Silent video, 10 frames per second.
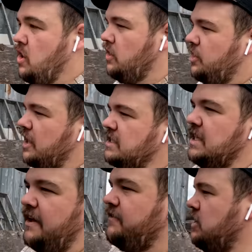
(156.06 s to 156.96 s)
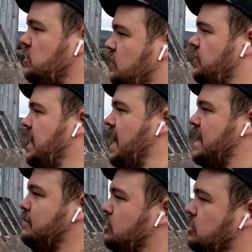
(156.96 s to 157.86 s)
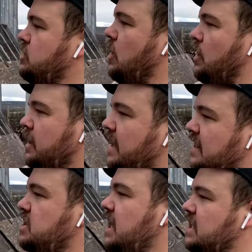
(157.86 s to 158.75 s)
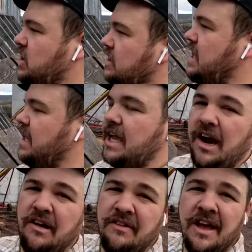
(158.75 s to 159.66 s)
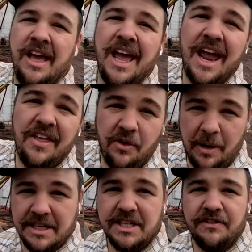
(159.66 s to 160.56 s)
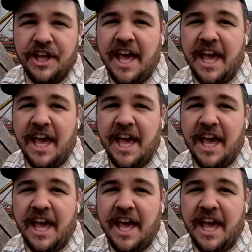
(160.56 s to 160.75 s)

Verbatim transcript: the only things left to do with the animals are get the chickens all taken care of and the rest of the